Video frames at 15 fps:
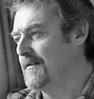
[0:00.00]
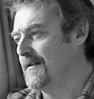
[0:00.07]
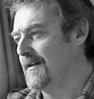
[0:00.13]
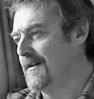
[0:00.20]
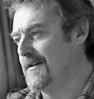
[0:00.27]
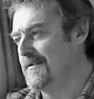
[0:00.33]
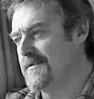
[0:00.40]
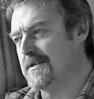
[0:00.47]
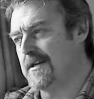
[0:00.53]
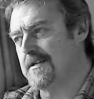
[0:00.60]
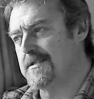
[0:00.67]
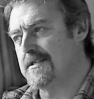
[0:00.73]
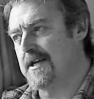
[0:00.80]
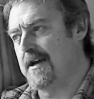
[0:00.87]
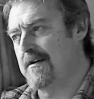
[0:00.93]
It was kind
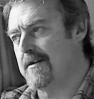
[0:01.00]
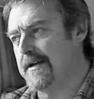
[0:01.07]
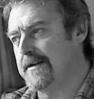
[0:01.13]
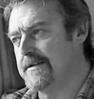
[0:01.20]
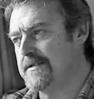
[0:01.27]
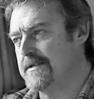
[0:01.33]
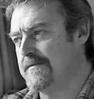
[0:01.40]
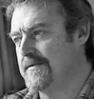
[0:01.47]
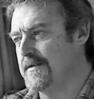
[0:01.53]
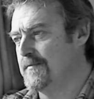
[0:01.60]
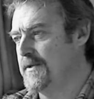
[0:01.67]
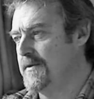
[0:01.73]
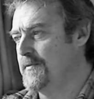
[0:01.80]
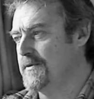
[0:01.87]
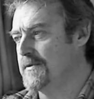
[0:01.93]
of scary, because if
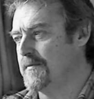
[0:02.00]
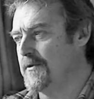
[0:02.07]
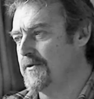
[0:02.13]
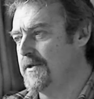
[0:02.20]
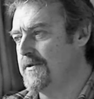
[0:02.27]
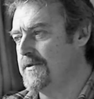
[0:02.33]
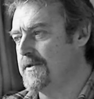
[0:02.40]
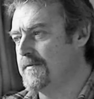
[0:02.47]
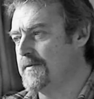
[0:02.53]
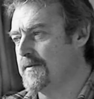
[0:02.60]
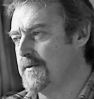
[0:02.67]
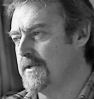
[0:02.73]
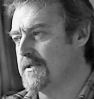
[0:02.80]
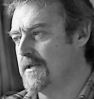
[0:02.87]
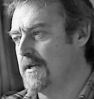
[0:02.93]
you put something on YouTube,
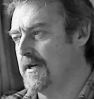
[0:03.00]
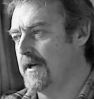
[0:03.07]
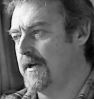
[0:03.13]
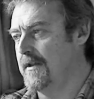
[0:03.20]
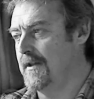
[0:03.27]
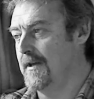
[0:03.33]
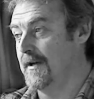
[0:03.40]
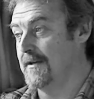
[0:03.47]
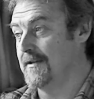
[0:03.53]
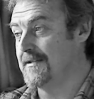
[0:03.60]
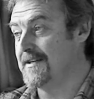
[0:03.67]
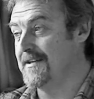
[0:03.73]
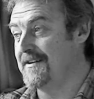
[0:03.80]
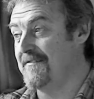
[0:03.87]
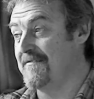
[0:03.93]
someone doesn't like it, they're going to
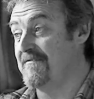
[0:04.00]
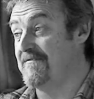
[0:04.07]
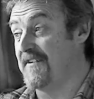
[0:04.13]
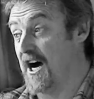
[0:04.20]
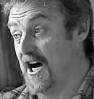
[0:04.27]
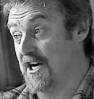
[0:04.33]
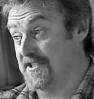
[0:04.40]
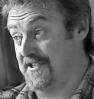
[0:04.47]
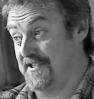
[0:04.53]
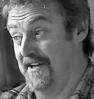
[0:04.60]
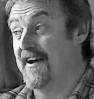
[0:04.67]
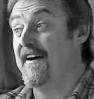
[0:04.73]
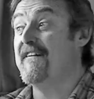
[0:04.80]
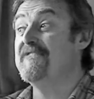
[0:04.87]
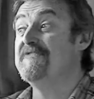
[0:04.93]
tell you. Oh, they'll tell you
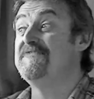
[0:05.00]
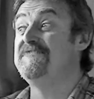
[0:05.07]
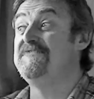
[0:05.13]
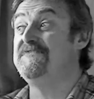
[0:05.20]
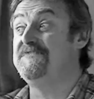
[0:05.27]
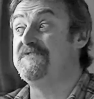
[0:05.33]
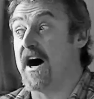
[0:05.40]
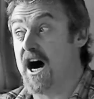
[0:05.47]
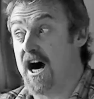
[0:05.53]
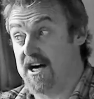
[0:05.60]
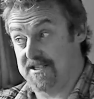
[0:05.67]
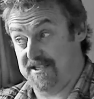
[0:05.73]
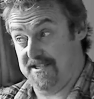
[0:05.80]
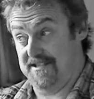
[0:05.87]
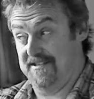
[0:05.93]
on YouTube. Double
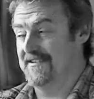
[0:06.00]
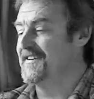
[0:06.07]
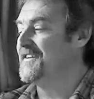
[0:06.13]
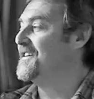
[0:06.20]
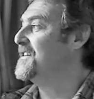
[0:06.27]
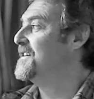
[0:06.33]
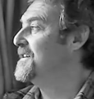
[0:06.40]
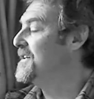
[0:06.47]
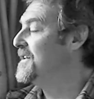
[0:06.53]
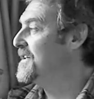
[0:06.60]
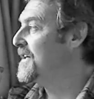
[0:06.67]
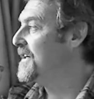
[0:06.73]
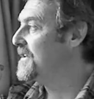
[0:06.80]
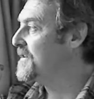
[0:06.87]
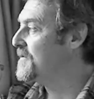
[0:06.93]
click. Yes.
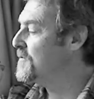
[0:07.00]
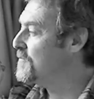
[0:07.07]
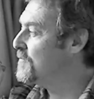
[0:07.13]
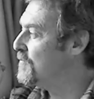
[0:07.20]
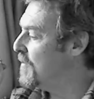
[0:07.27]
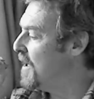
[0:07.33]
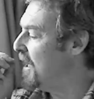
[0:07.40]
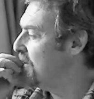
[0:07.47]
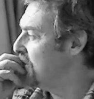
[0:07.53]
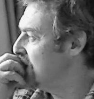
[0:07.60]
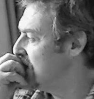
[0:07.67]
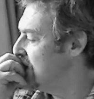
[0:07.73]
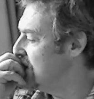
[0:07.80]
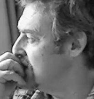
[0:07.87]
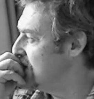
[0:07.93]
I thought, wow,
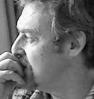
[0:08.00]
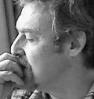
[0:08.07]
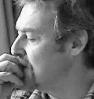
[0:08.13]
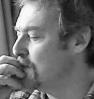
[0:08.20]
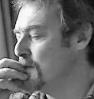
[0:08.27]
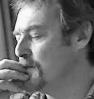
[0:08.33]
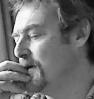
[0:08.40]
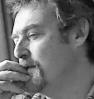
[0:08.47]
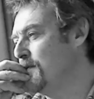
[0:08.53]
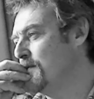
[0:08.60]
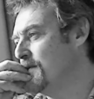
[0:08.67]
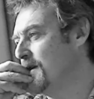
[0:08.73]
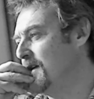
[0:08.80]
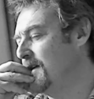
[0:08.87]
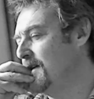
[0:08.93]
this is incredible. People
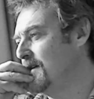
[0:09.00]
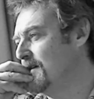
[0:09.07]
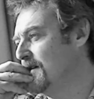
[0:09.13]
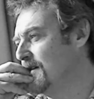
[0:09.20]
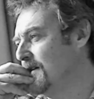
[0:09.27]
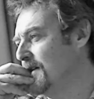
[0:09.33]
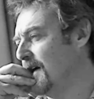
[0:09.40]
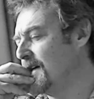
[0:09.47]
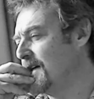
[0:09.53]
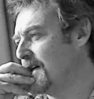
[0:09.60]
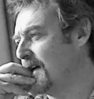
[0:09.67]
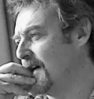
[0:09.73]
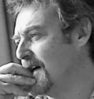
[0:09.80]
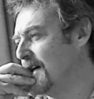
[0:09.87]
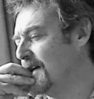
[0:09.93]
really like
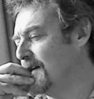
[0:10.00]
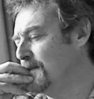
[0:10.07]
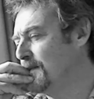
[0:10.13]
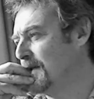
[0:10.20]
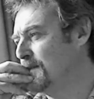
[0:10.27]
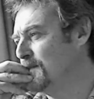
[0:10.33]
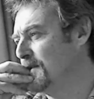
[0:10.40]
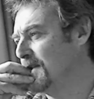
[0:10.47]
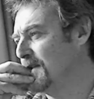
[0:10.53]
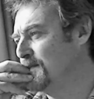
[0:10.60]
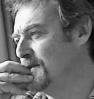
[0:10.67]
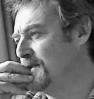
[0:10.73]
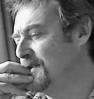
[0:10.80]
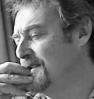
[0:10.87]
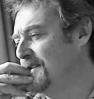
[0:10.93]
it, and
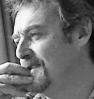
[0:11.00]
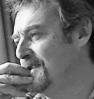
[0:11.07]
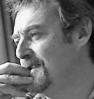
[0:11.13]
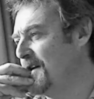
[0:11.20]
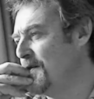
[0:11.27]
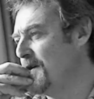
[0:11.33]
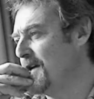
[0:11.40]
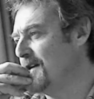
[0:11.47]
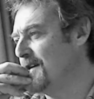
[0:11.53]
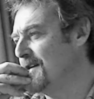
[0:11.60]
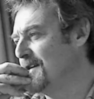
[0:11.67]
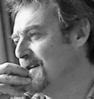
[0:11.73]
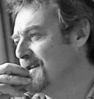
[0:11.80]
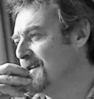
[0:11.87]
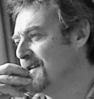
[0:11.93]
I'm
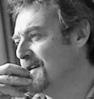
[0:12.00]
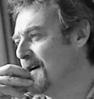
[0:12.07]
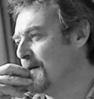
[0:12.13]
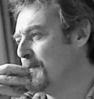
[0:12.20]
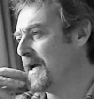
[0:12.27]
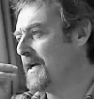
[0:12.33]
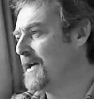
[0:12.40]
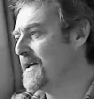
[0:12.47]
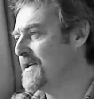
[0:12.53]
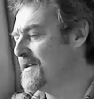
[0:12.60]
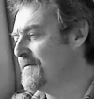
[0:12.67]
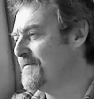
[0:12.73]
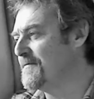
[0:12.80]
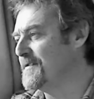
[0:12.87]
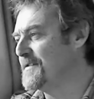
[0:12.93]
making a
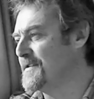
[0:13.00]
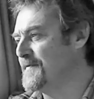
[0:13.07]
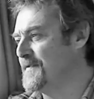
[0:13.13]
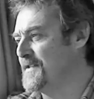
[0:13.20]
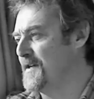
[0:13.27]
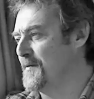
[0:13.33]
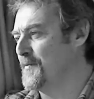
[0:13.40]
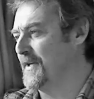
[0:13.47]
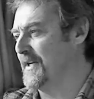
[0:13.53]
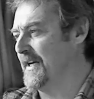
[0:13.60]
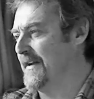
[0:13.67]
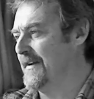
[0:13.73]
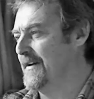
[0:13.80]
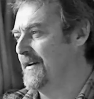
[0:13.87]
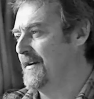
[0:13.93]
difference for somebody,
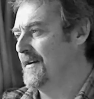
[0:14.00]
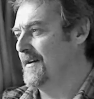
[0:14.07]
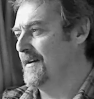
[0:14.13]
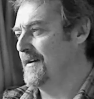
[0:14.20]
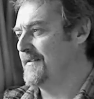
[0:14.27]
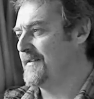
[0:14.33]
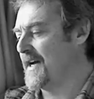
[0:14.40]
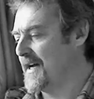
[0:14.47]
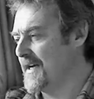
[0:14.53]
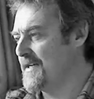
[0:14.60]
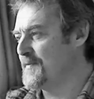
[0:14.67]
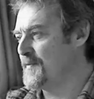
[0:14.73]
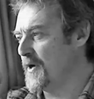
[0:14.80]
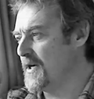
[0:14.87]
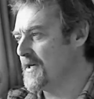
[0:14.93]
and that is
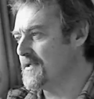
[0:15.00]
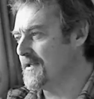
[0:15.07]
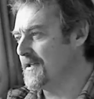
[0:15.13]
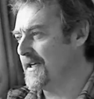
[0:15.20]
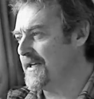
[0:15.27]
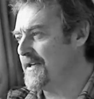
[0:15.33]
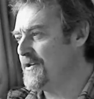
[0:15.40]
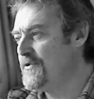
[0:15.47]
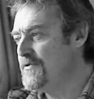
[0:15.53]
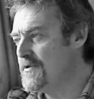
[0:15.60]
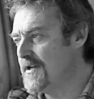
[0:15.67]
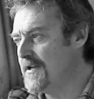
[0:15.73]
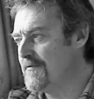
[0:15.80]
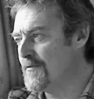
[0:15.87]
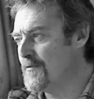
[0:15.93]
personally
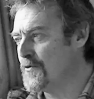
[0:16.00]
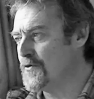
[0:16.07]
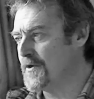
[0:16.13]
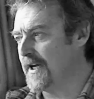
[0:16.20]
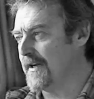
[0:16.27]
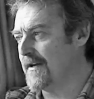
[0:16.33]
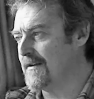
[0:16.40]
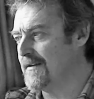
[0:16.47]
hugely rewarding.